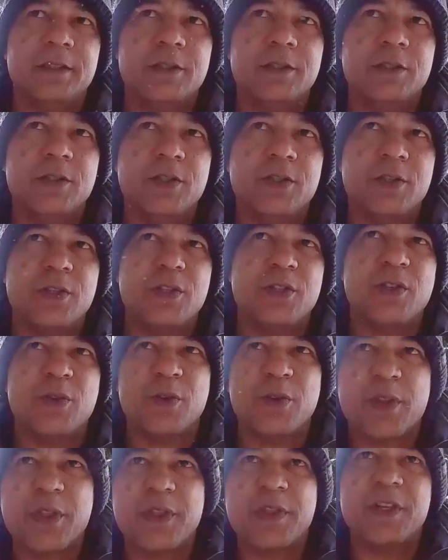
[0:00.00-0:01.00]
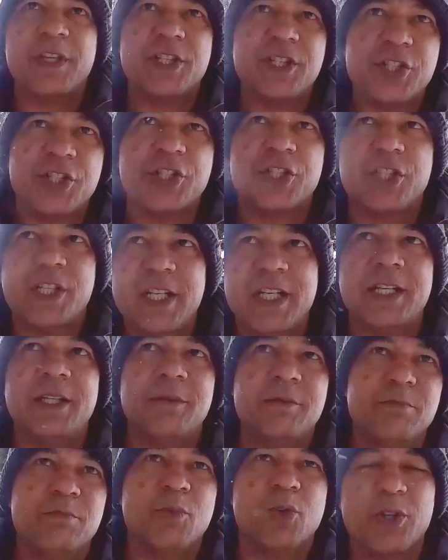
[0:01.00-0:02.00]
northish,
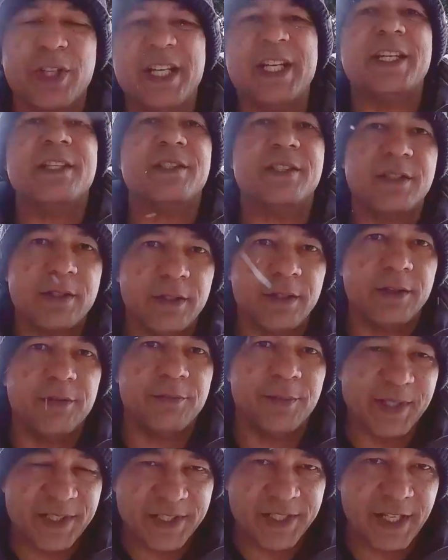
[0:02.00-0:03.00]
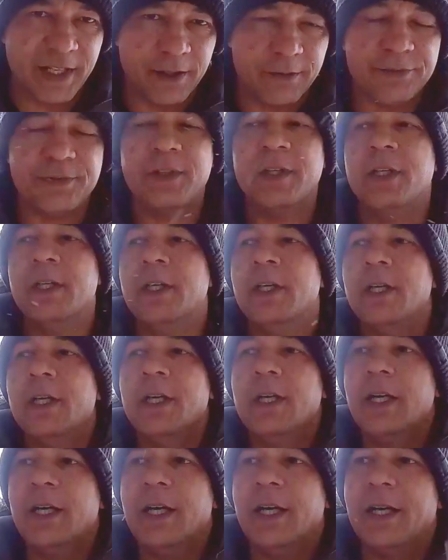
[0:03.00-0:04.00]
more east of myself.
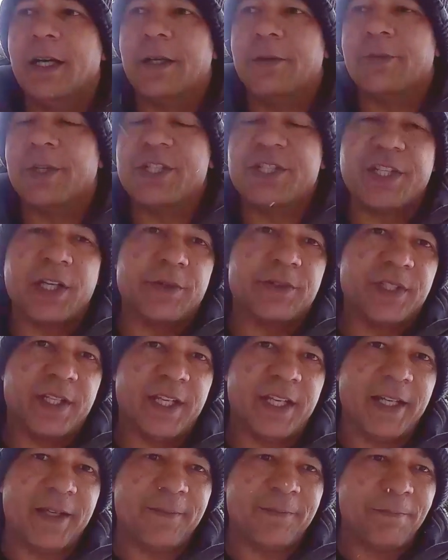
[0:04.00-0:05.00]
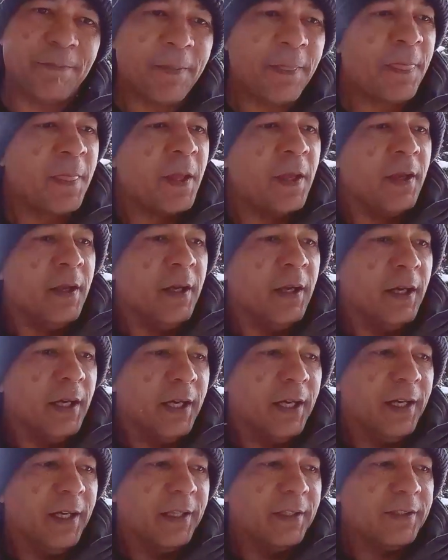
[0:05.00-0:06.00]
Reached out to him.
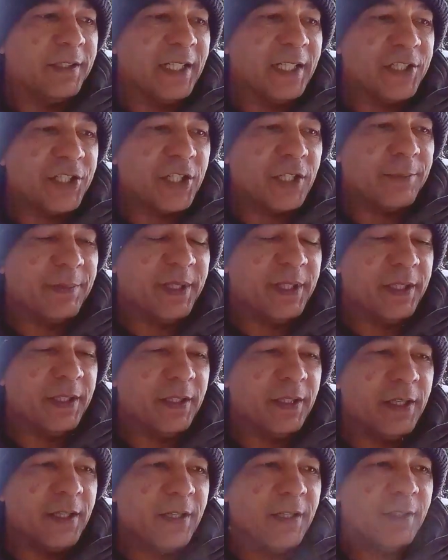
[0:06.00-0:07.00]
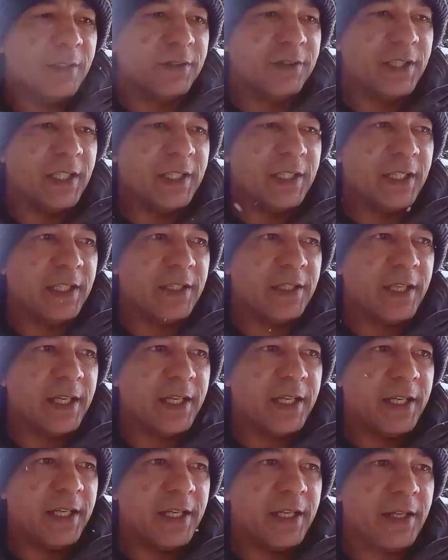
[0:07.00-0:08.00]
That gentleman said that
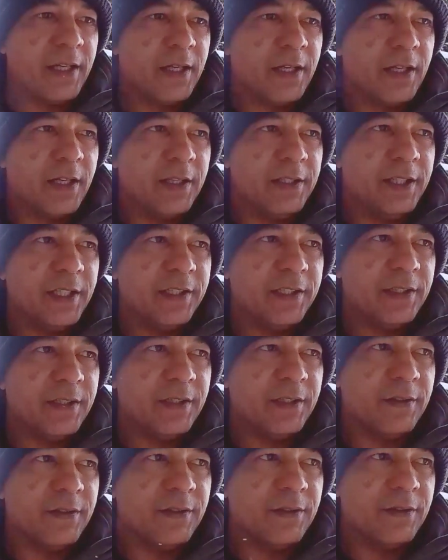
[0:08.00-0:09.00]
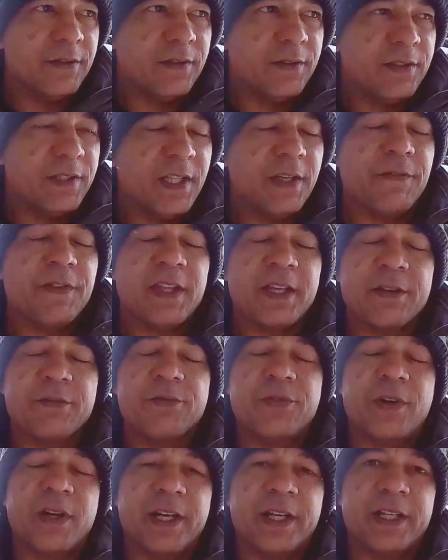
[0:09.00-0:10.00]
they need to see if they can
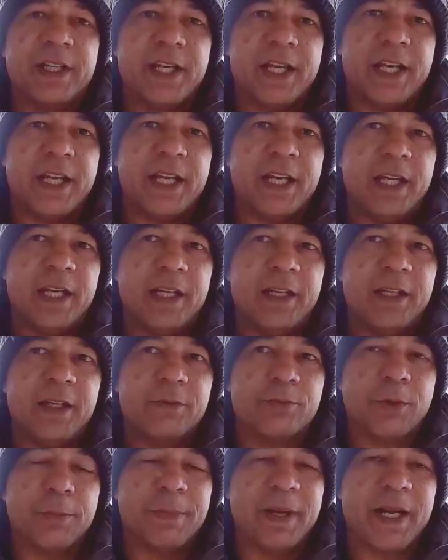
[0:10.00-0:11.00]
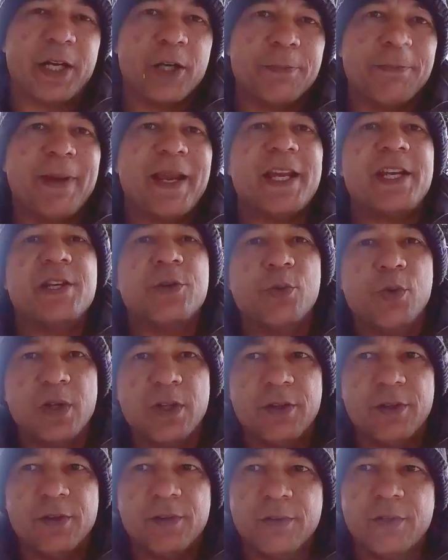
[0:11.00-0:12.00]
find a repair
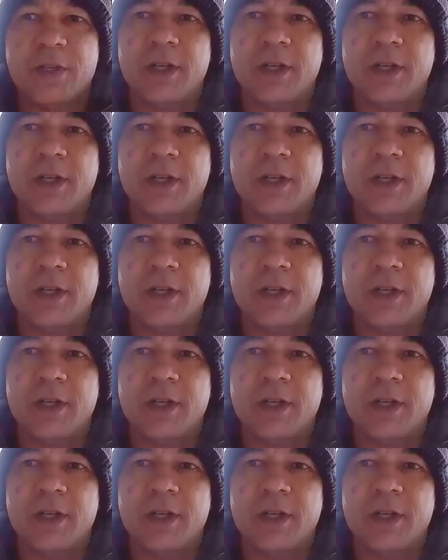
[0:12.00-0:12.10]
manual,